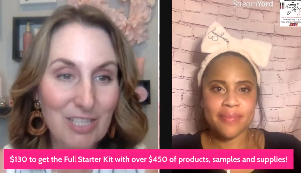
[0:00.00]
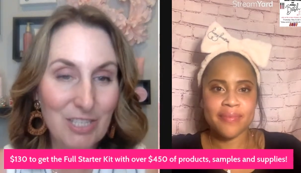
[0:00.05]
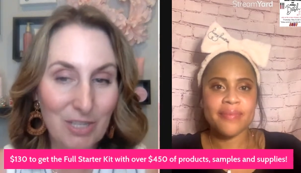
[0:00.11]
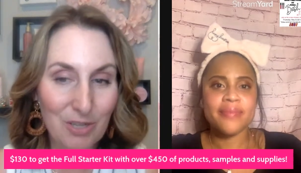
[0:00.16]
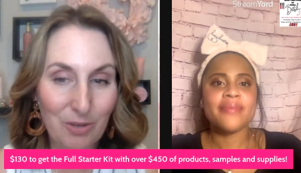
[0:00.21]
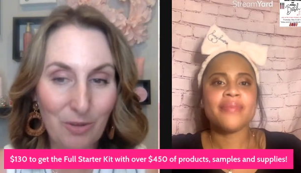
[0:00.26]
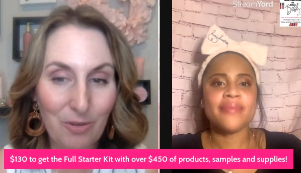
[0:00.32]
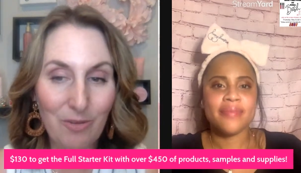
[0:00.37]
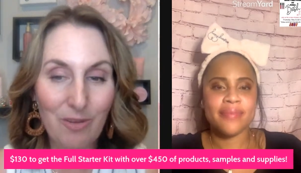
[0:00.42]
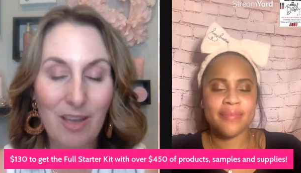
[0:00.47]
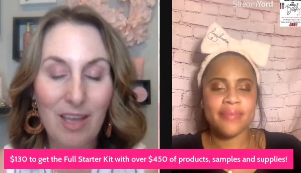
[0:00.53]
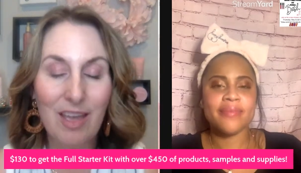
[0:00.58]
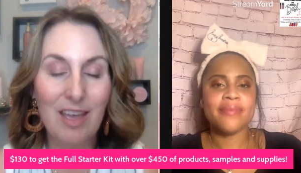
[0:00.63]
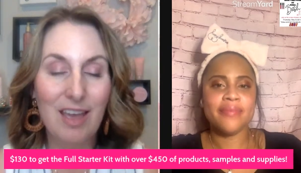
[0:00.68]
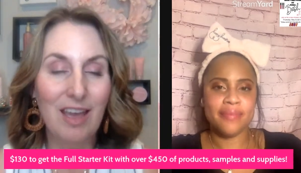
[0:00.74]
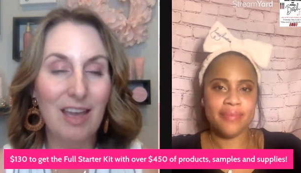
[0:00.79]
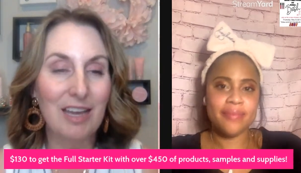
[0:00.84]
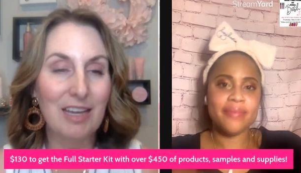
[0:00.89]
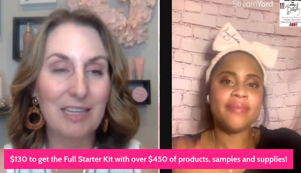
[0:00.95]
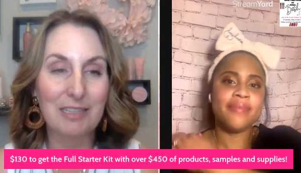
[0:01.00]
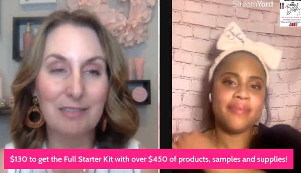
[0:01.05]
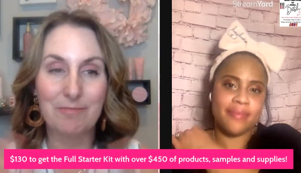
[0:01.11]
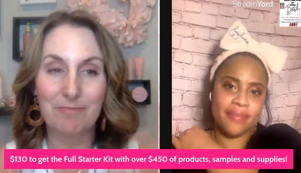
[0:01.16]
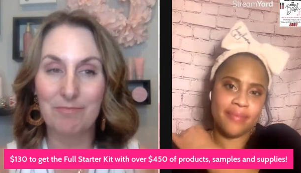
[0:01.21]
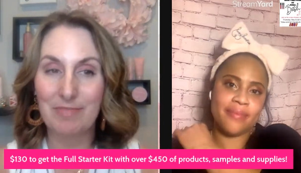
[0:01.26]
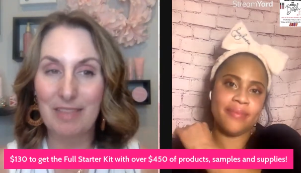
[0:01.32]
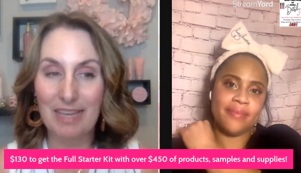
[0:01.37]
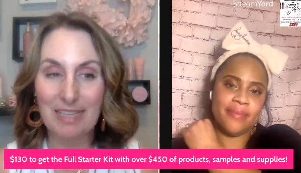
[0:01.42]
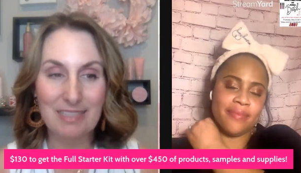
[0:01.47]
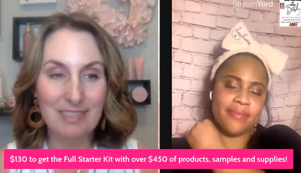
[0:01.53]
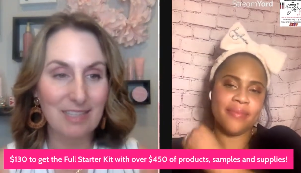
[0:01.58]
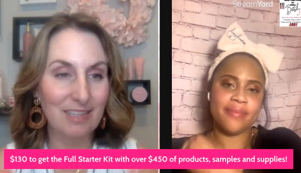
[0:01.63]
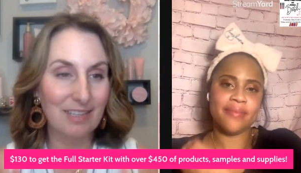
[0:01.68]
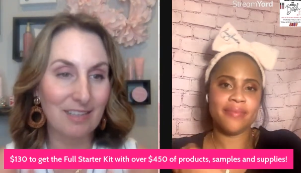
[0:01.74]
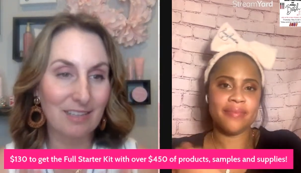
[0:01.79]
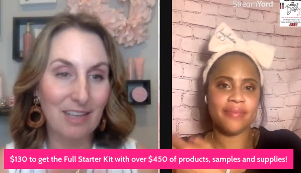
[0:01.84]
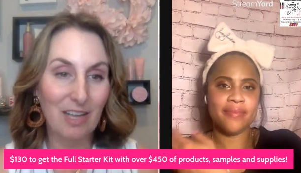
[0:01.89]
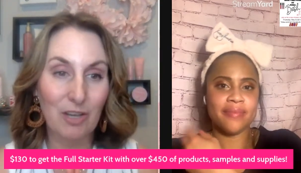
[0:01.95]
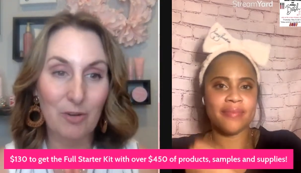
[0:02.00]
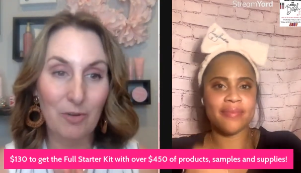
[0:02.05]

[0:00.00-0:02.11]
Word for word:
Speaker 1: too. Um, that's a,